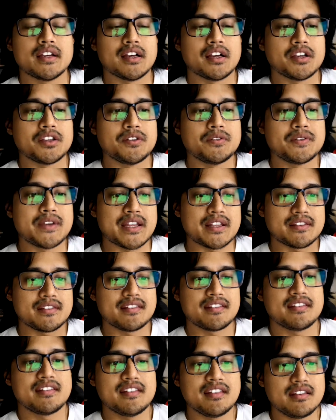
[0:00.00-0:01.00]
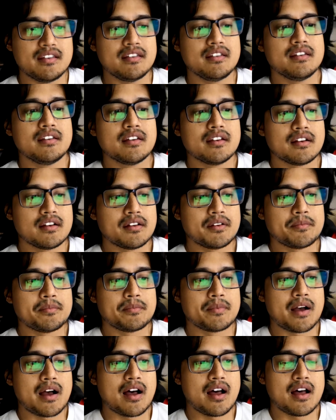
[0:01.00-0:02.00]
You get to see
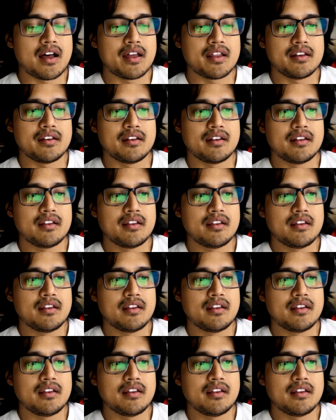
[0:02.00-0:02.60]
Han